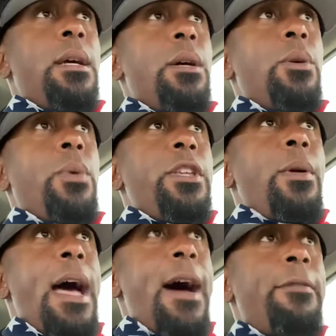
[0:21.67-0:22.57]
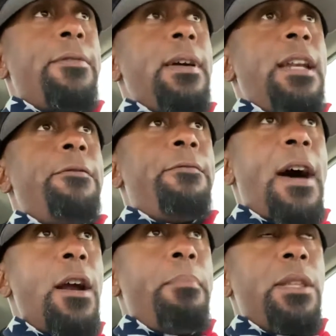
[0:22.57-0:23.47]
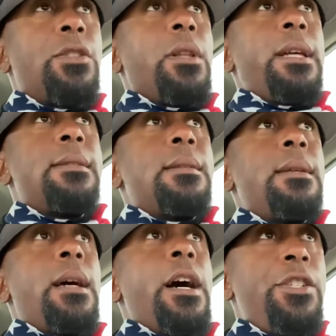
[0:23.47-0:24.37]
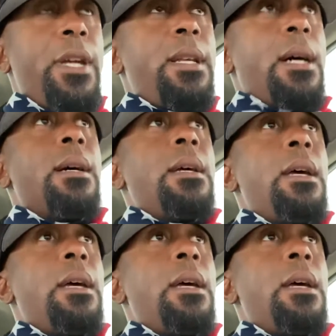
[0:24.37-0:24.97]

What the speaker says: when you have an environmentalist agenda